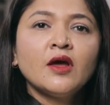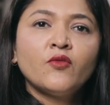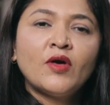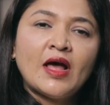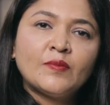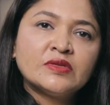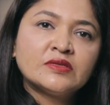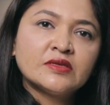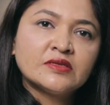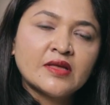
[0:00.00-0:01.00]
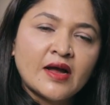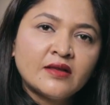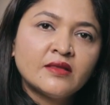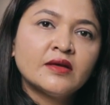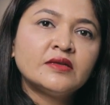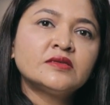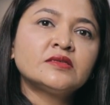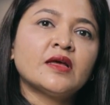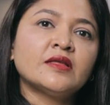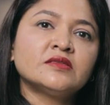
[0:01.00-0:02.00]
what happens is that the
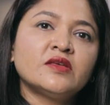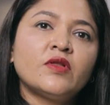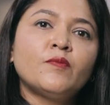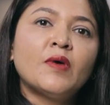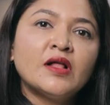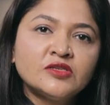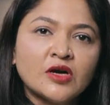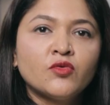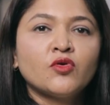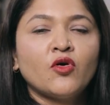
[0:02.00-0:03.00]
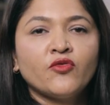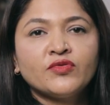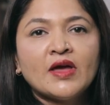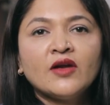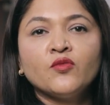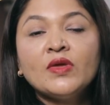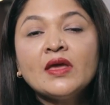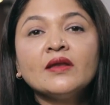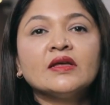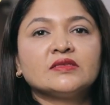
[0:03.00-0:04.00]
intestines, they will bulge out of that
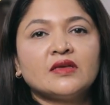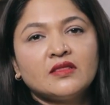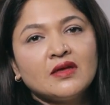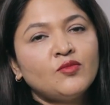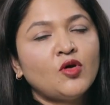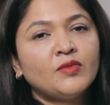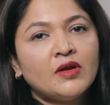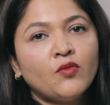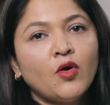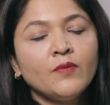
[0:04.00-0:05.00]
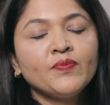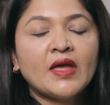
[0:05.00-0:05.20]
weakness in the abdominal wall,